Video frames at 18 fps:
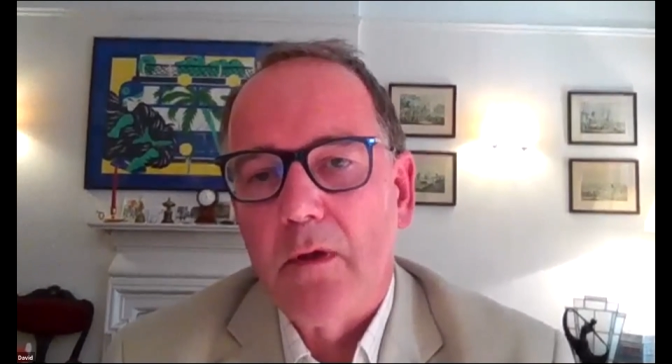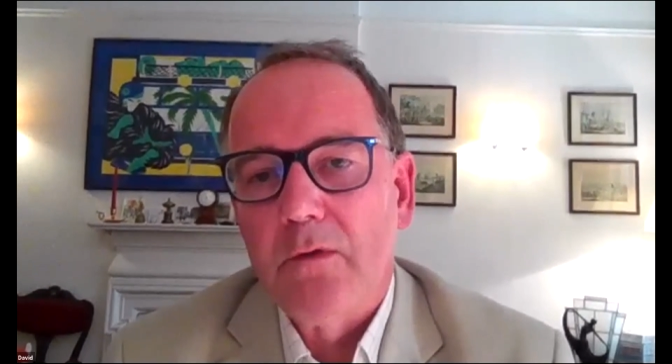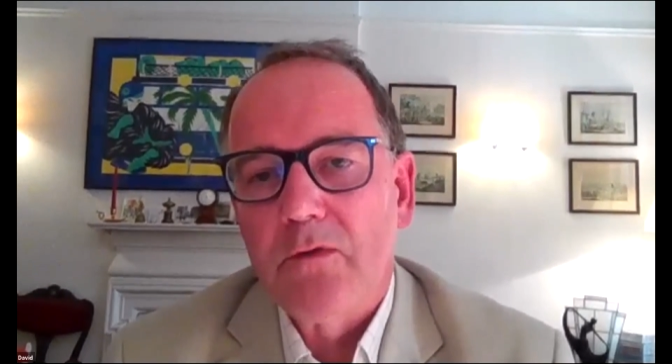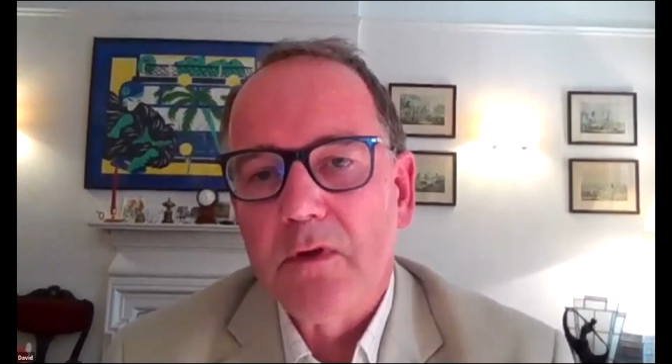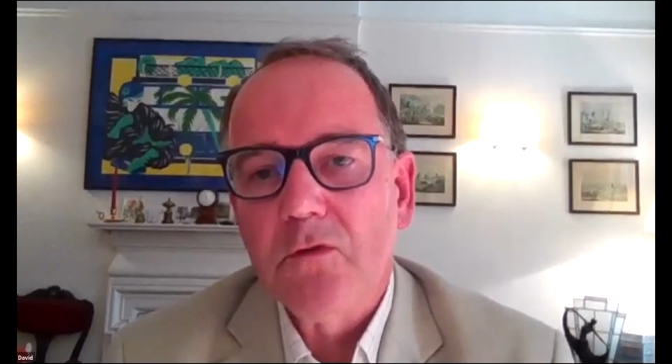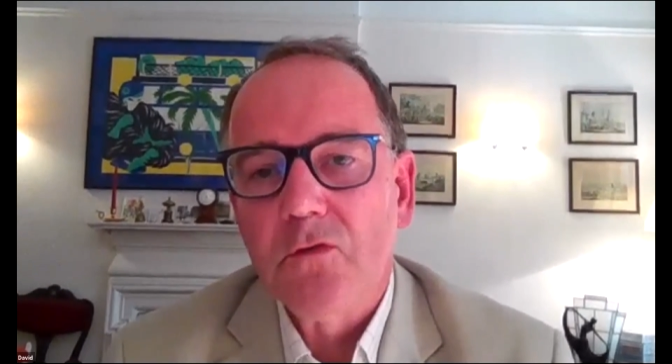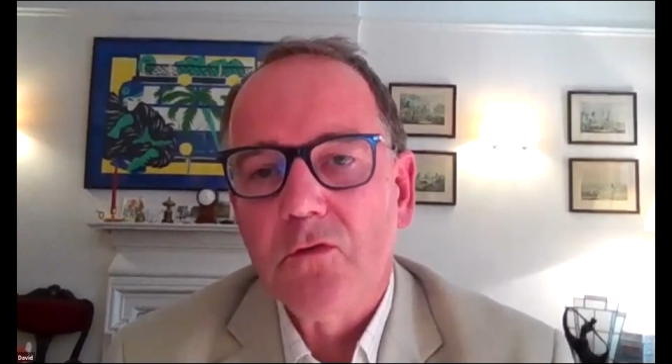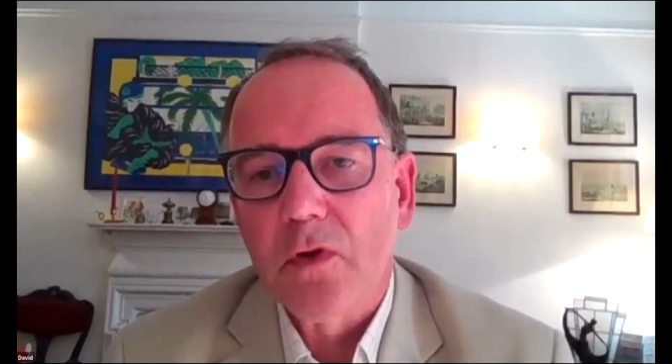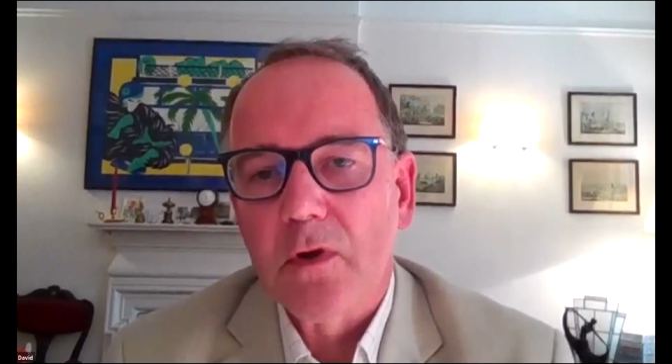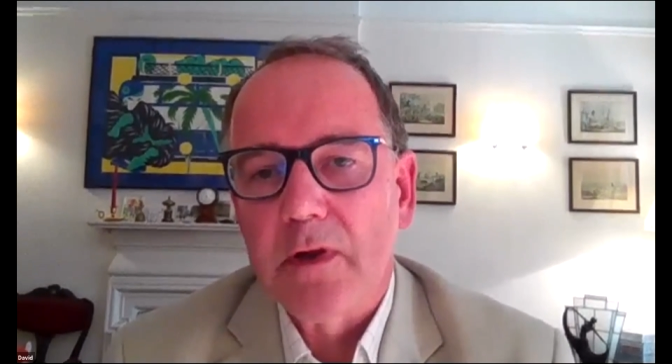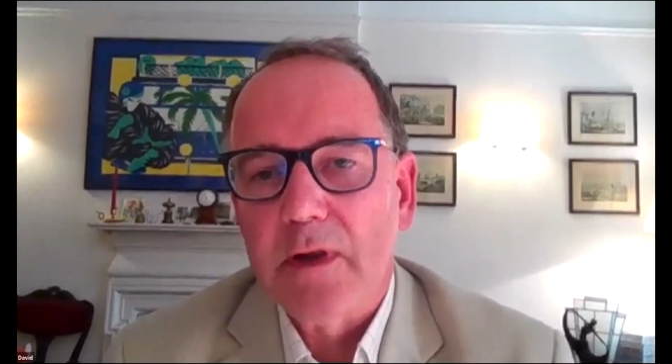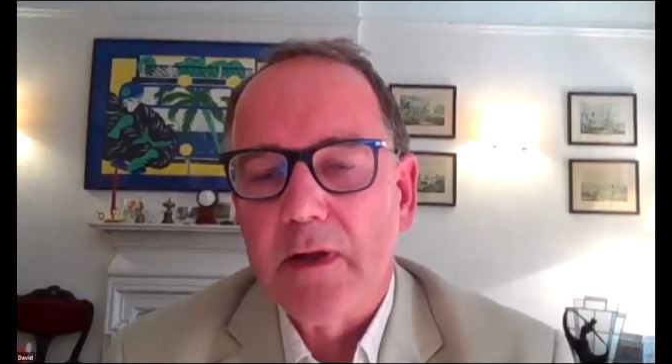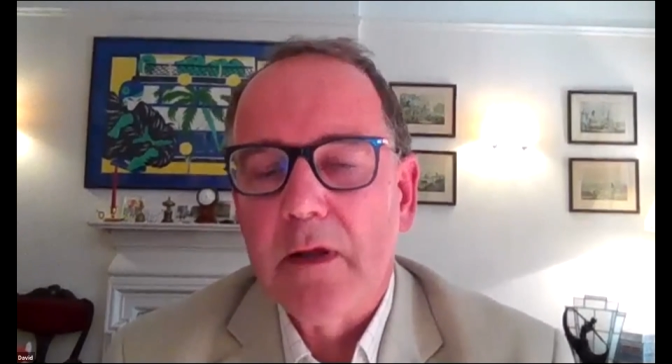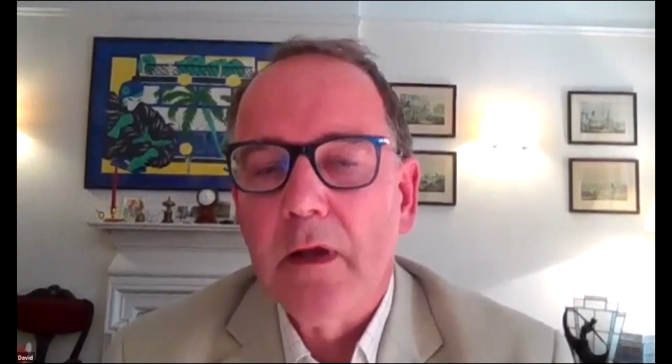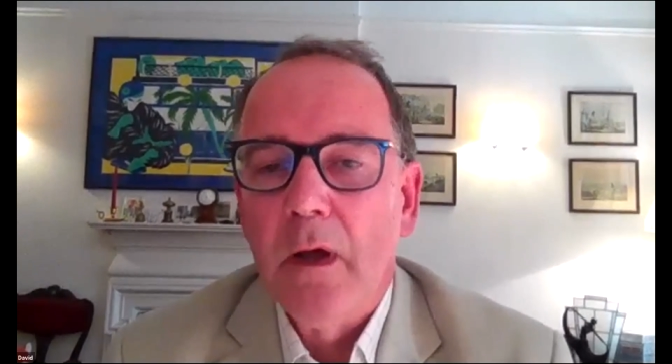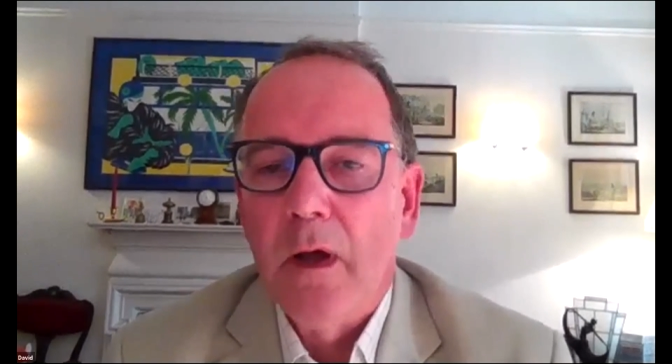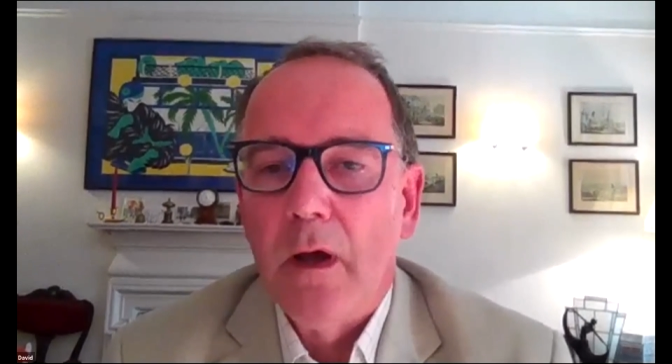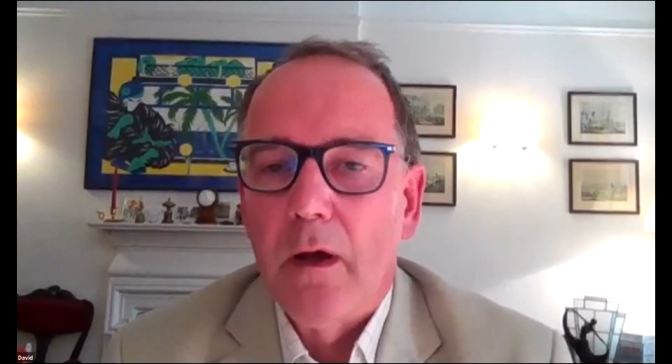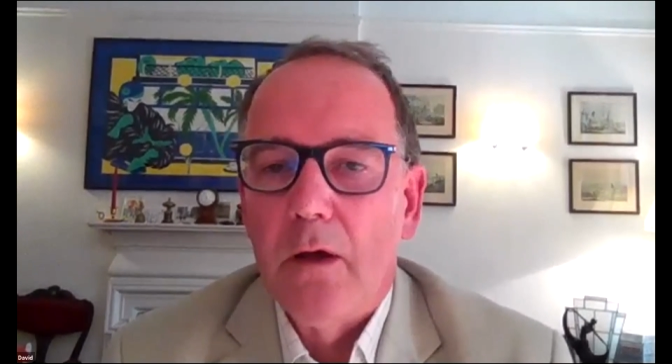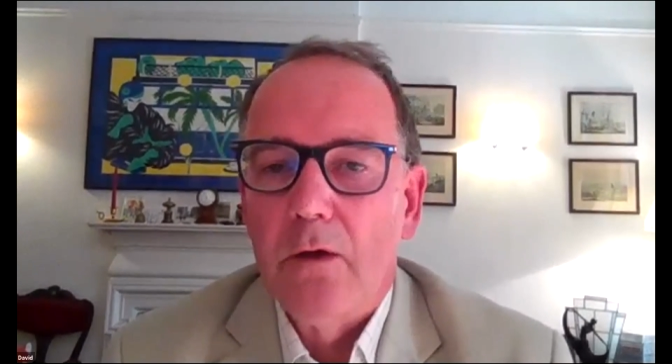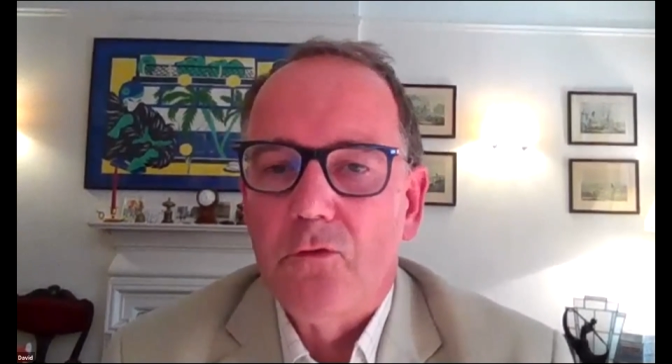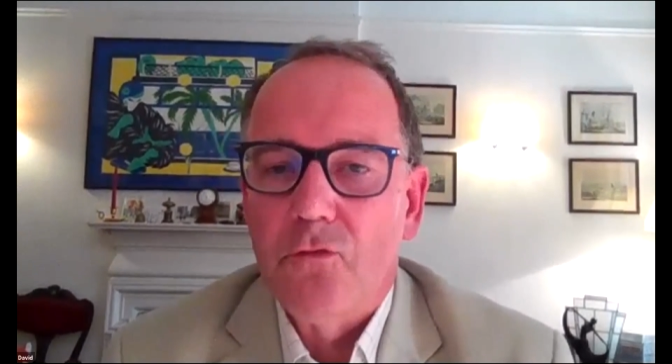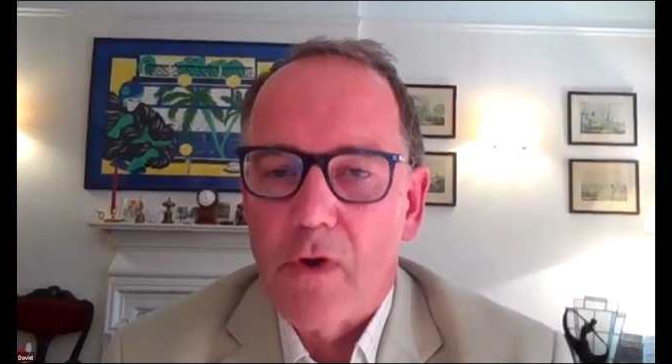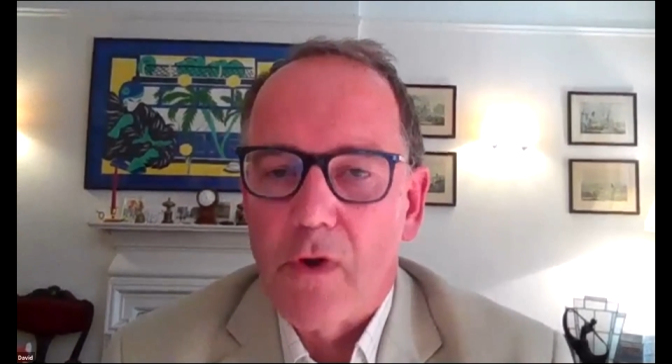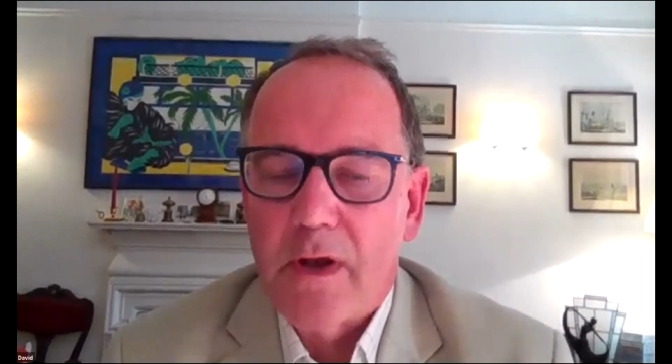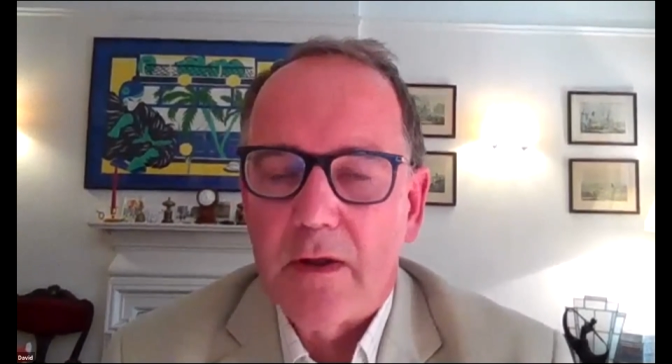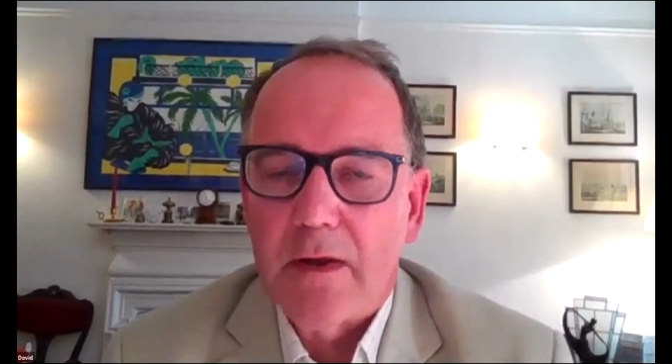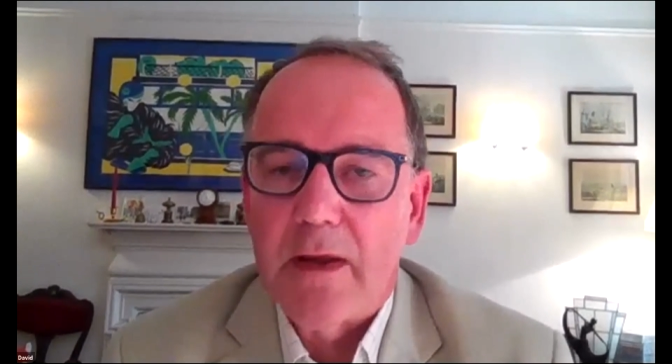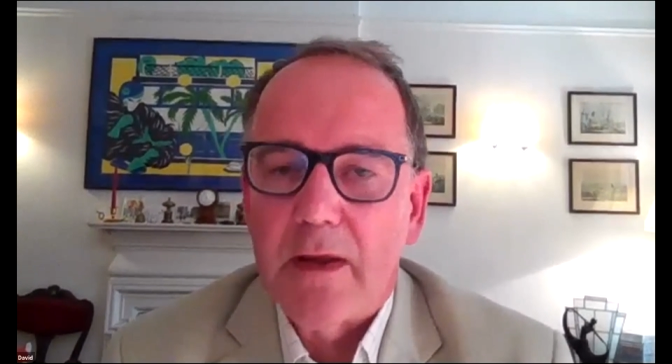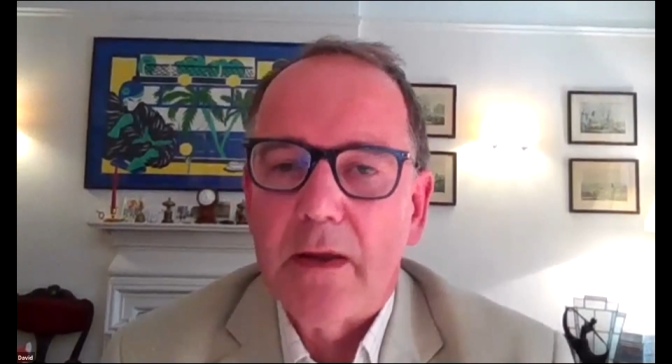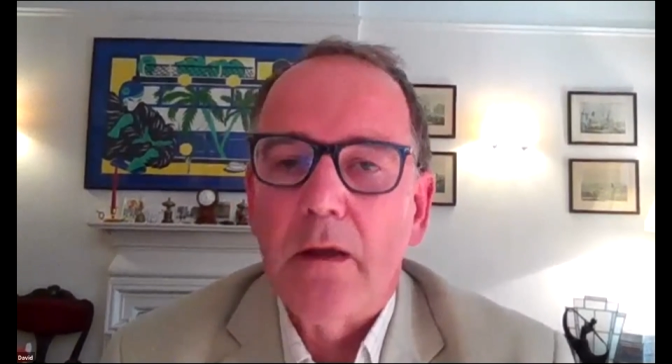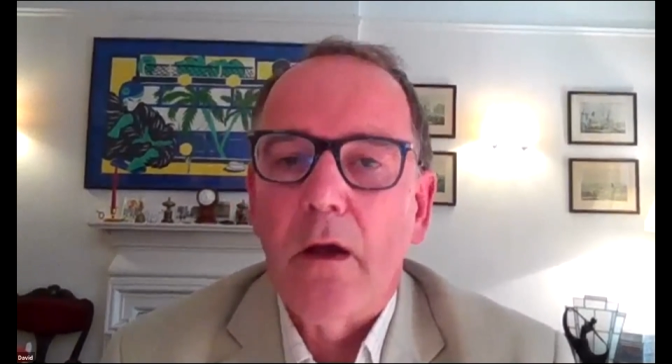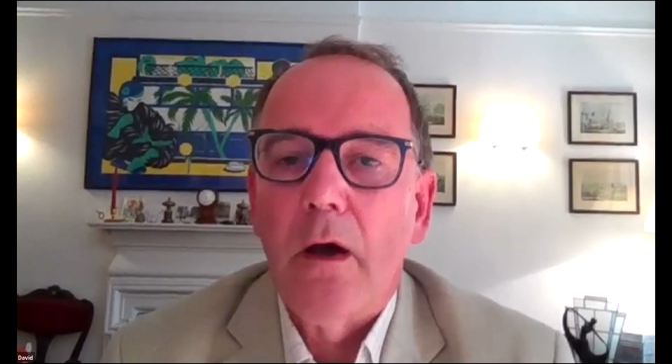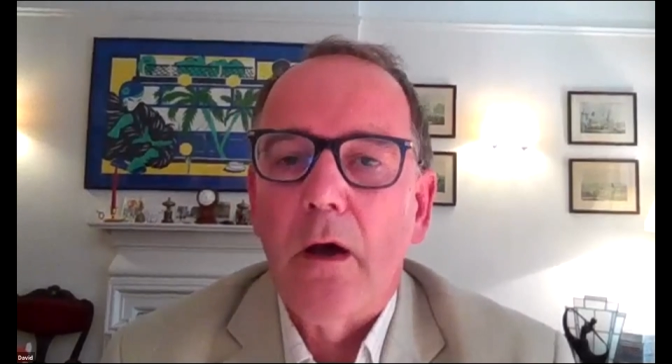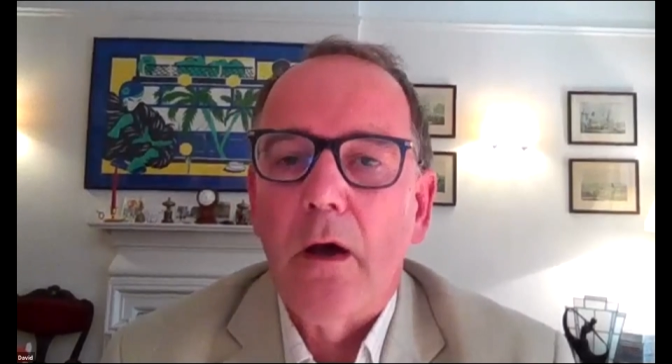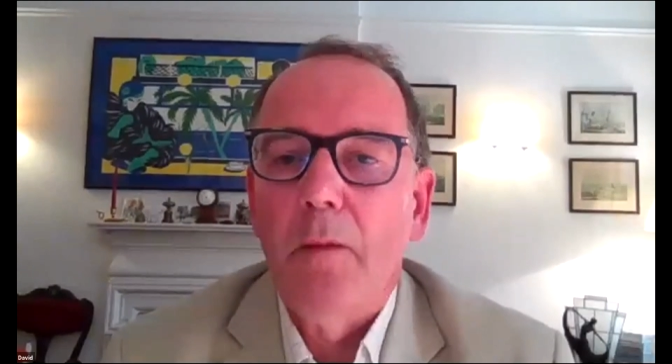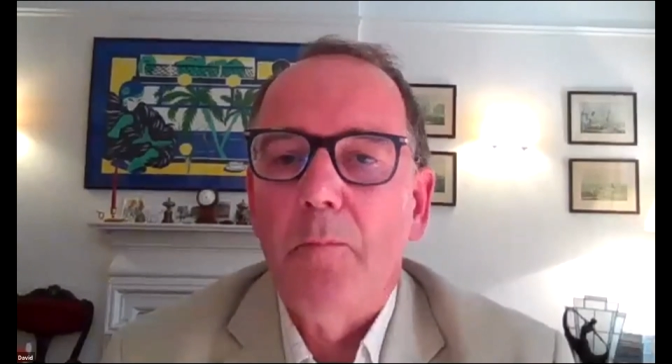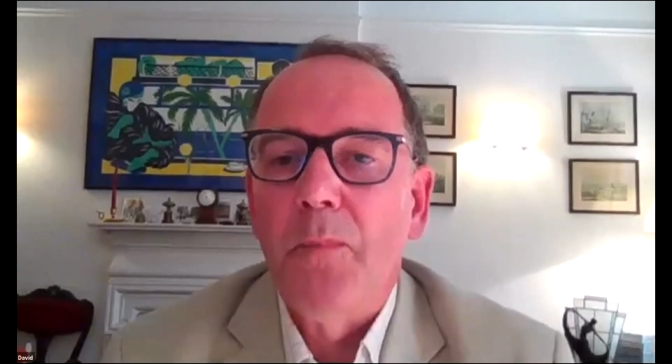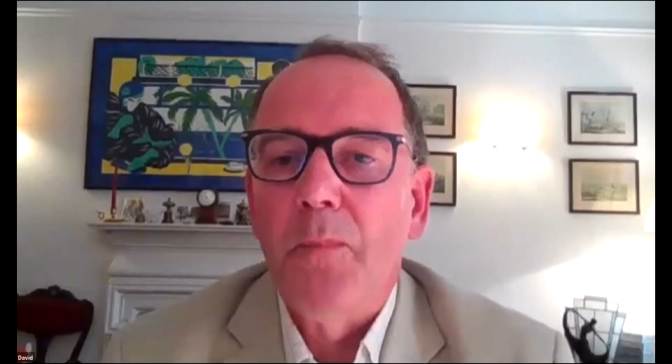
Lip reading: digitally trading.